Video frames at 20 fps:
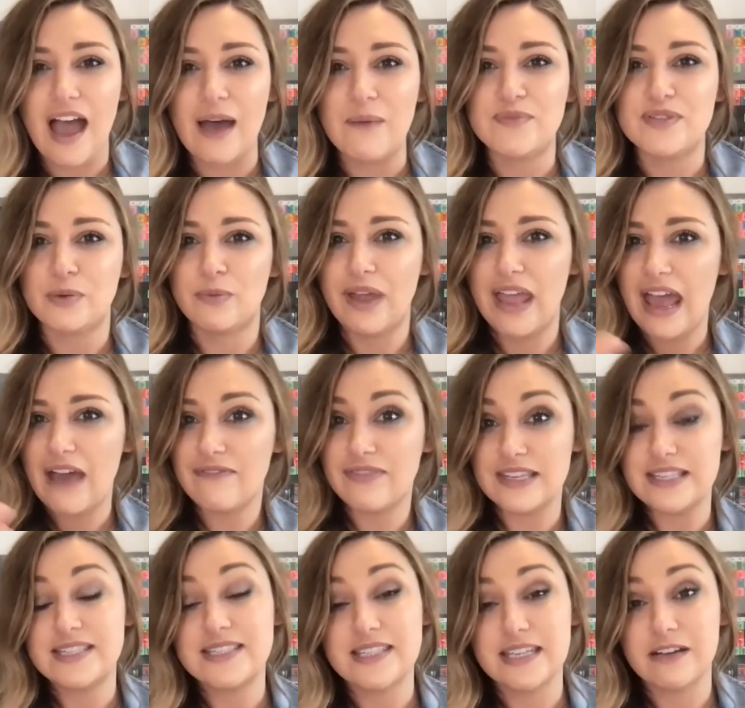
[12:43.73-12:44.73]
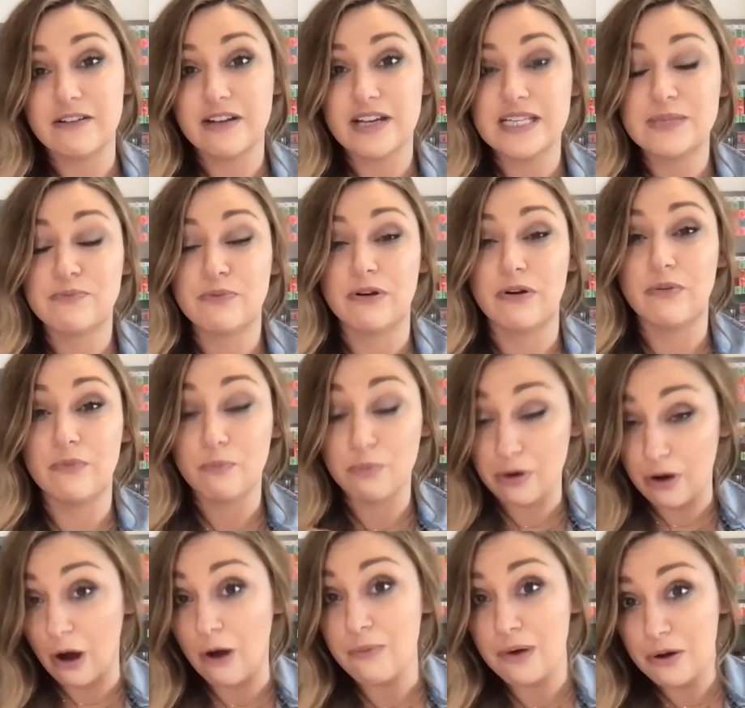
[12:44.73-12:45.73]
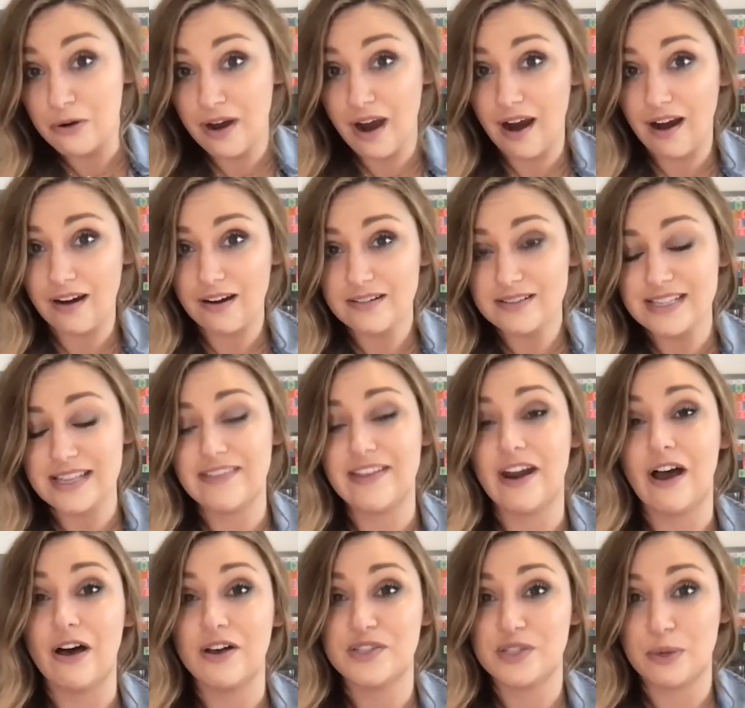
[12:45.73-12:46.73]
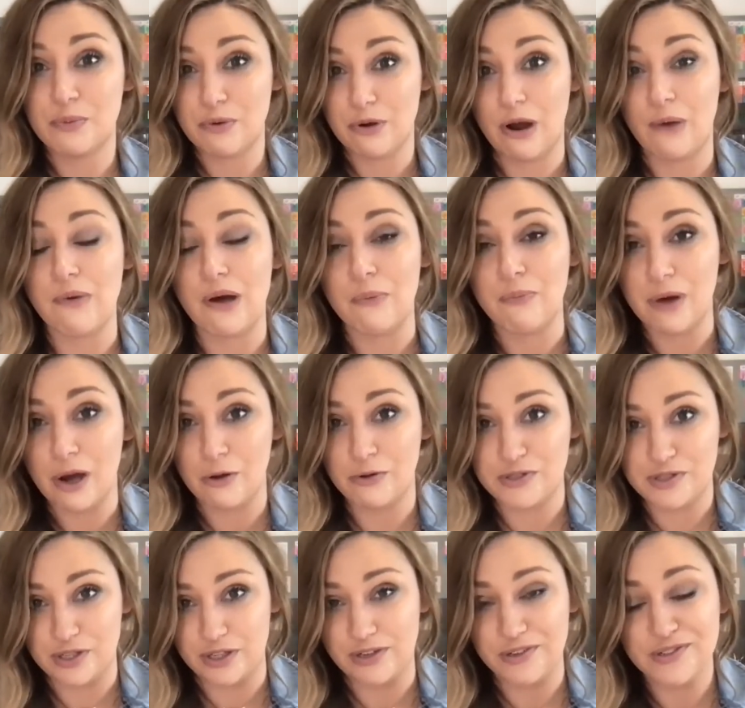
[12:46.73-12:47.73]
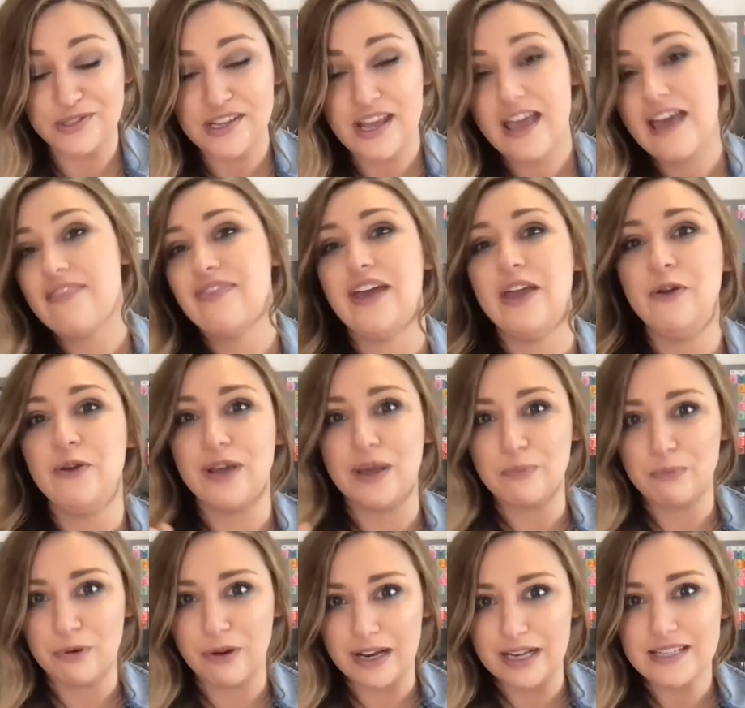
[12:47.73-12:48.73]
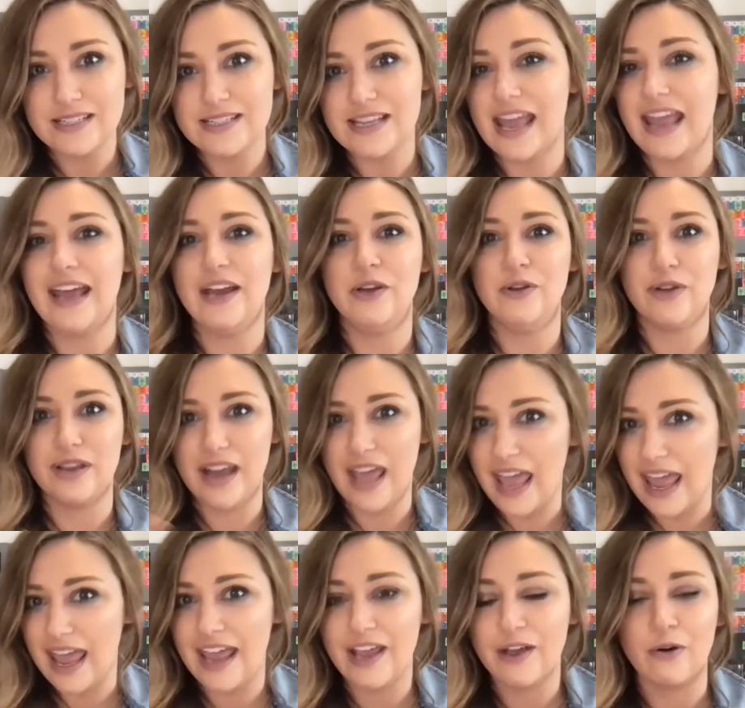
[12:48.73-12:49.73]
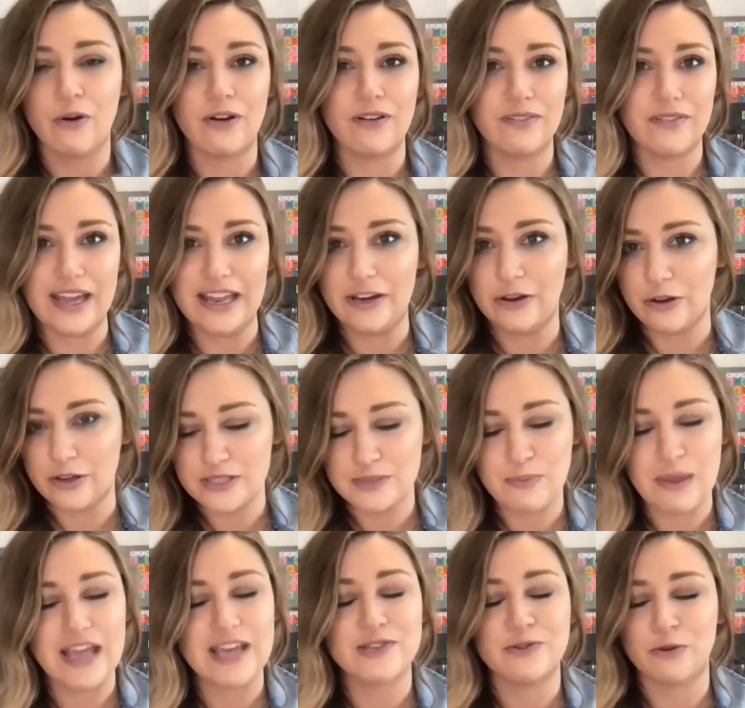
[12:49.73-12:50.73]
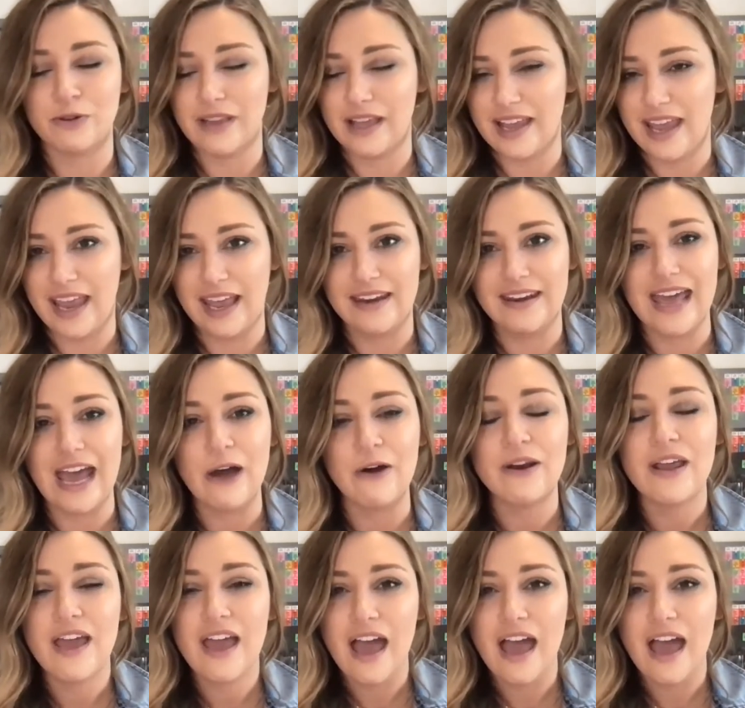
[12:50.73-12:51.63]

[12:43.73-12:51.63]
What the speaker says: So we have these series promo cards and then also promo posters that you can print and you can hang or in your space or like hand out.